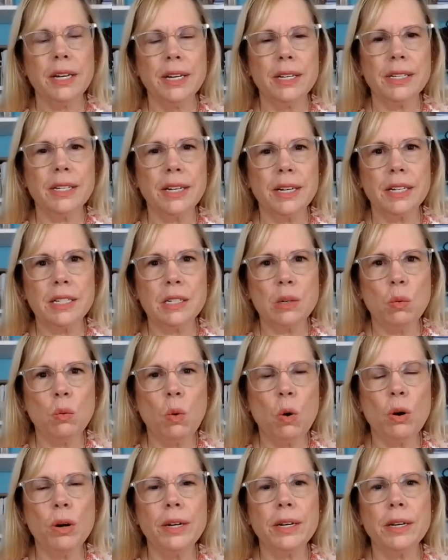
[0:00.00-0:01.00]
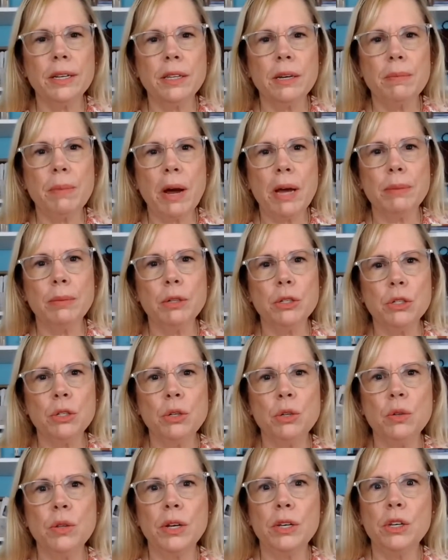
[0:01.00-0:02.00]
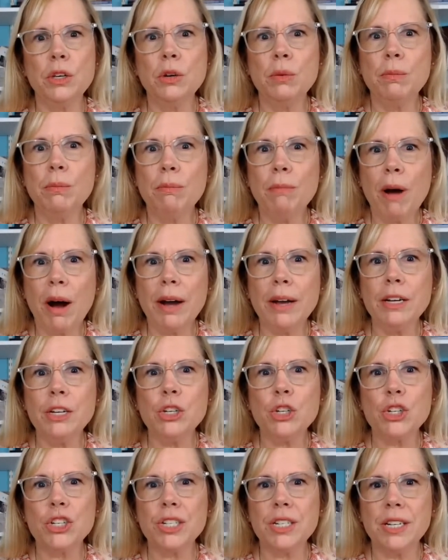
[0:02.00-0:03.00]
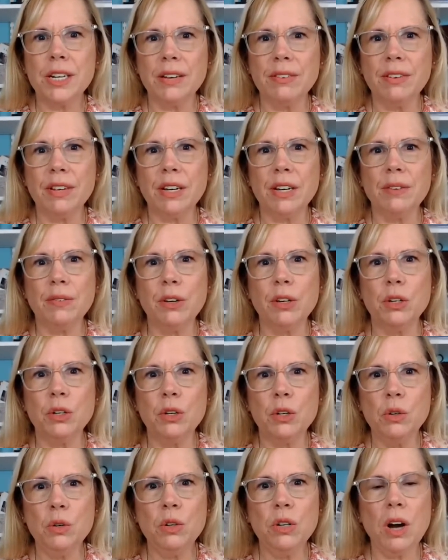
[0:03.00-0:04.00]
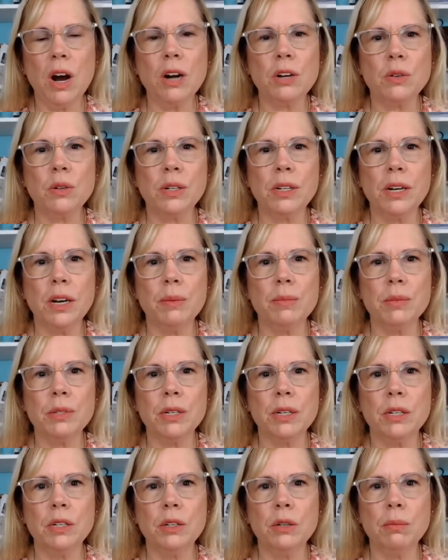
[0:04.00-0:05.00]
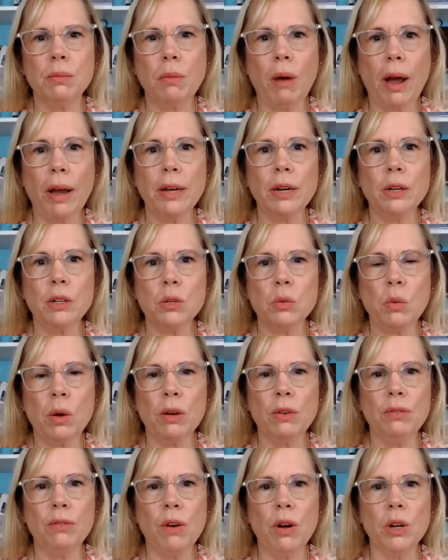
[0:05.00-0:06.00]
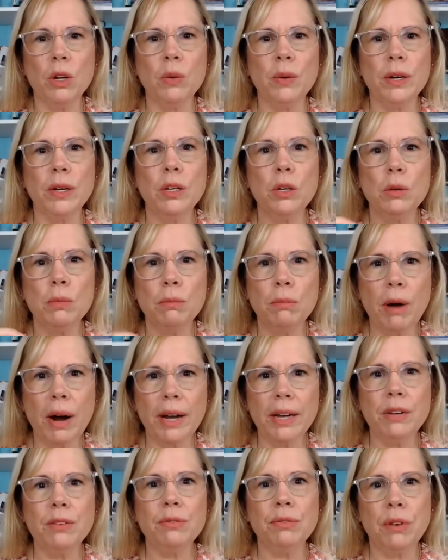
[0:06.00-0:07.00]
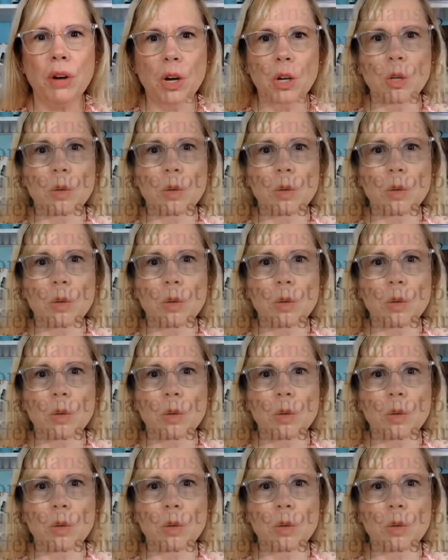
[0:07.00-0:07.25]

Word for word: it is a warning in the Bible too that you might just give in if a new doctrine comes in. You might as well follow it. You might follow